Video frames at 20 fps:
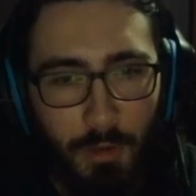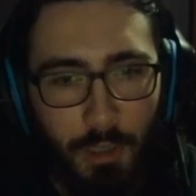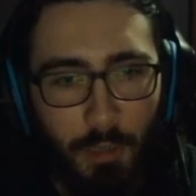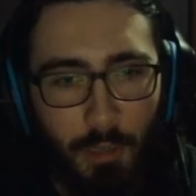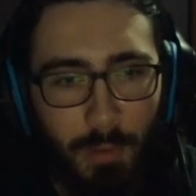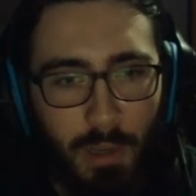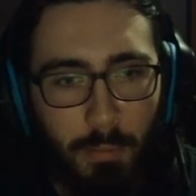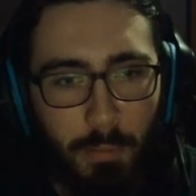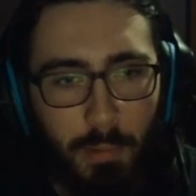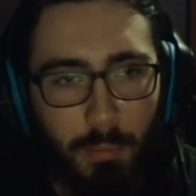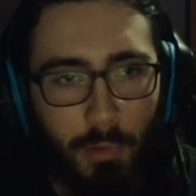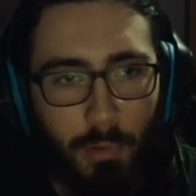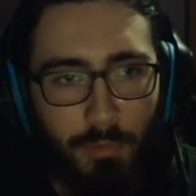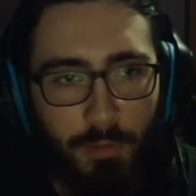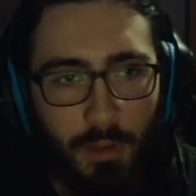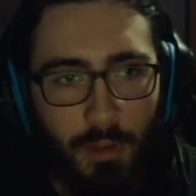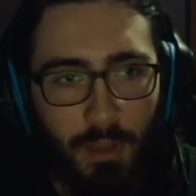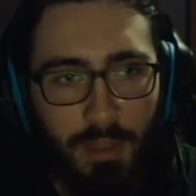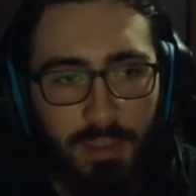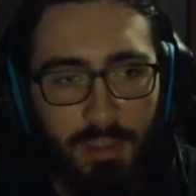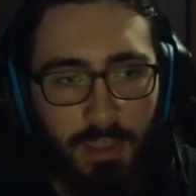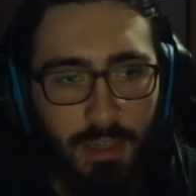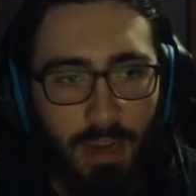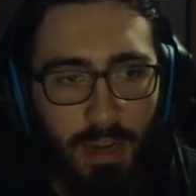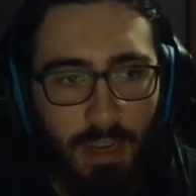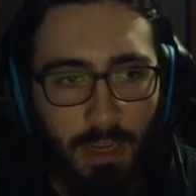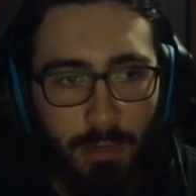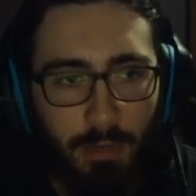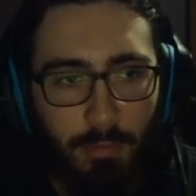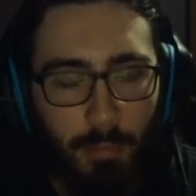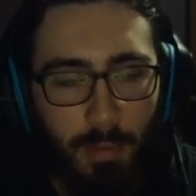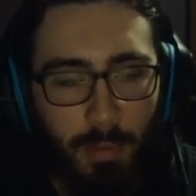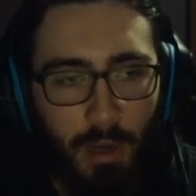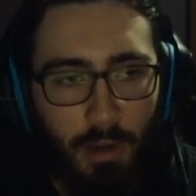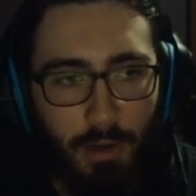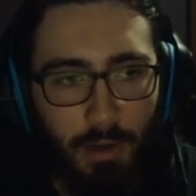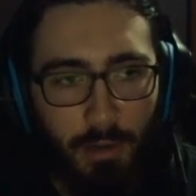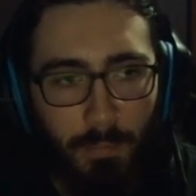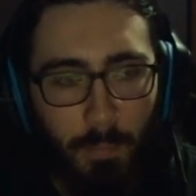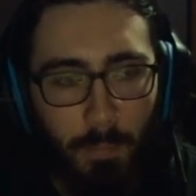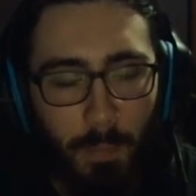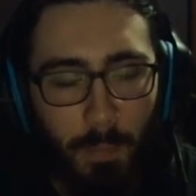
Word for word: You make people feel less negative about it.